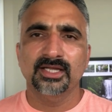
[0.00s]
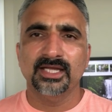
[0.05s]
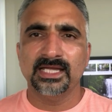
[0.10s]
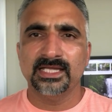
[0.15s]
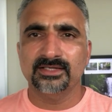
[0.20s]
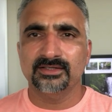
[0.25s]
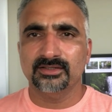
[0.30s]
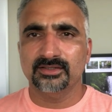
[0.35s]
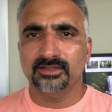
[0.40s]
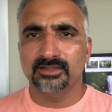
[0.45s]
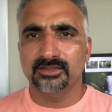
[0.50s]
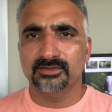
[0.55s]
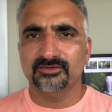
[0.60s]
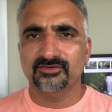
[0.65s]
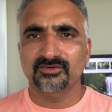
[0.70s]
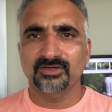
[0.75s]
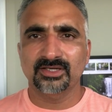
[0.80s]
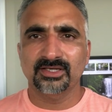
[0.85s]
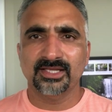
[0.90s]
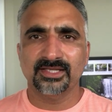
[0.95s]
and
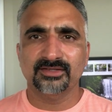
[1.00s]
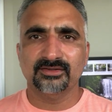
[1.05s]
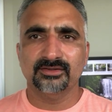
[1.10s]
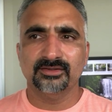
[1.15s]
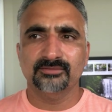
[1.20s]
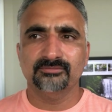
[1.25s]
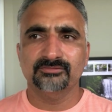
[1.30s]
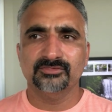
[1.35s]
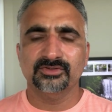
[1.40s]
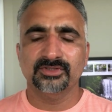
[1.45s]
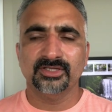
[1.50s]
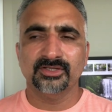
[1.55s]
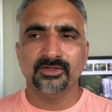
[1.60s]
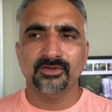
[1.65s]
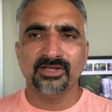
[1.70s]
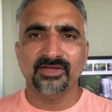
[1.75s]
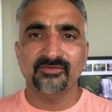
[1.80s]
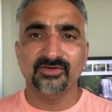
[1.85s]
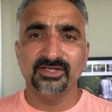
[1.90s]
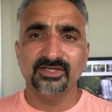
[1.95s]
still like
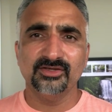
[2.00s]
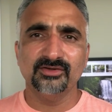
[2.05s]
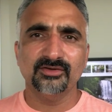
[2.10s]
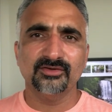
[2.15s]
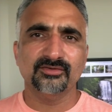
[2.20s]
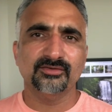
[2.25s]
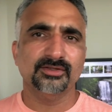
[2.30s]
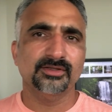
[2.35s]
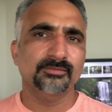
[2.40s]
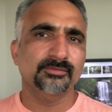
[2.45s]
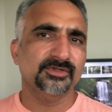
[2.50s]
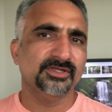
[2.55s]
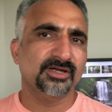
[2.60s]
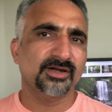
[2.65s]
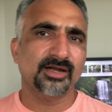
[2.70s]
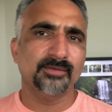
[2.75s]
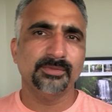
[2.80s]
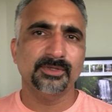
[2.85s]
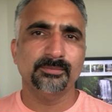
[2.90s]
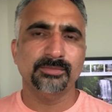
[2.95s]
every year
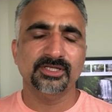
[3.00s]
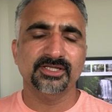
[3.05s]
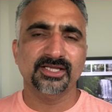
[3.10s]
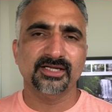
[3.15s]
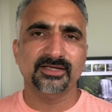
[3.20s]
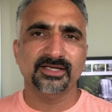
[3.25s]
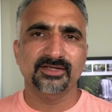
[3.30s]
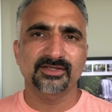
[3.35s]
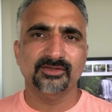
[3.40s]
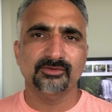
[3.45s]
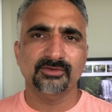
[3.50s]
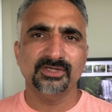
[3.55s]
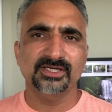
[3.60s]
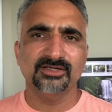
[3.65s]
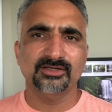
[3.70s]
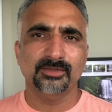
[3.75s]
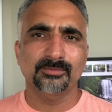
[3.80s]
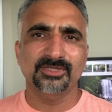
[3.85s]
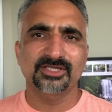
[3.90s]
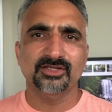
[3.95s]
there are people, they're getting
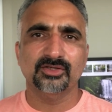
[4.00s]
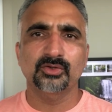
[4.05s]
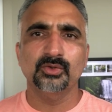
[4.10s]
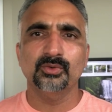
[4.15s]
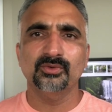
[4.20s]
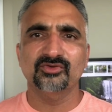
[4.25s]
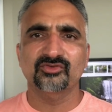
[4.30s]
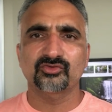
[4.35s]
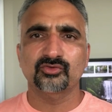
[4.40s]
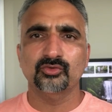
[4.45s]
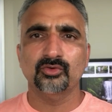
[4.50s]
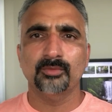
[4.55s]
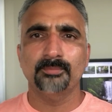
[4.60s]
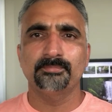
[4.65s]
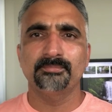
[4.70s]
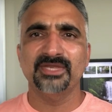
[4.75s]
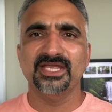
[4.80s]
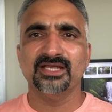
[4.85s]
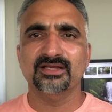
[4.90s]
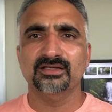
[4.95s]
green card, but the queue is so
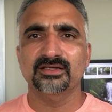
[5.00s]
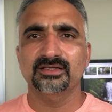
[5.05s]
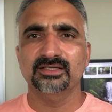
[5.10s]
big,